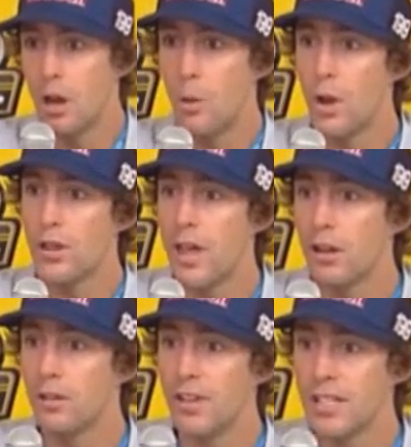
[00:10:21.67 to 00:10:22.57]
Whether
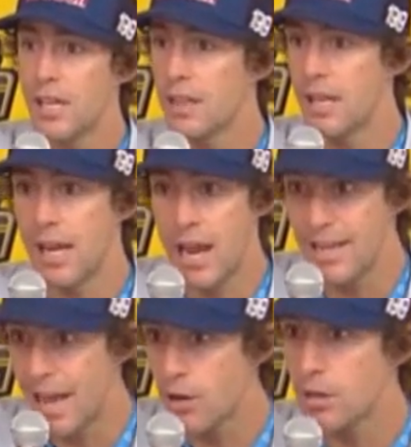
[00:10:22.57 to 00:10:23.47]
that'll affect anything, I
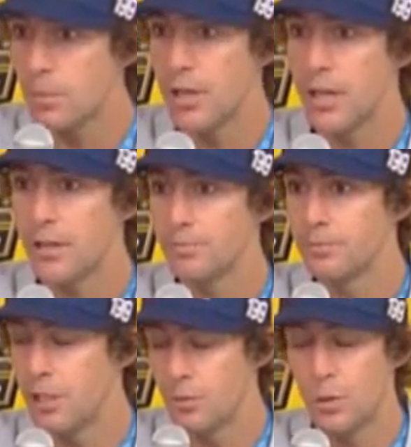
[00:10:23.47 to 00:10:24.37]
doubt it, but
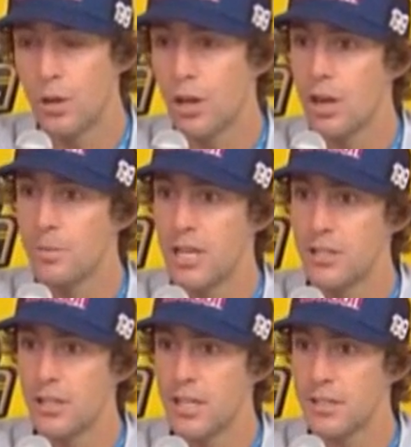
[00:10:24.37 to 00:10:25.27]
we'll work hard to make
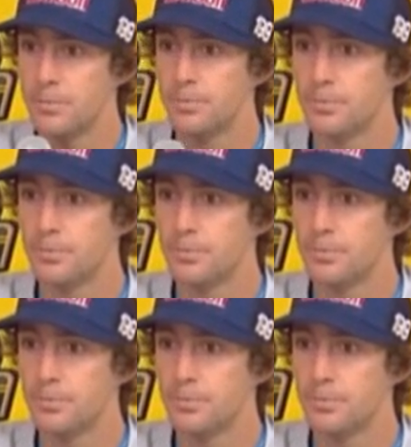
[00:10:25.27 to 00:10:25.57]
sure it doesn't.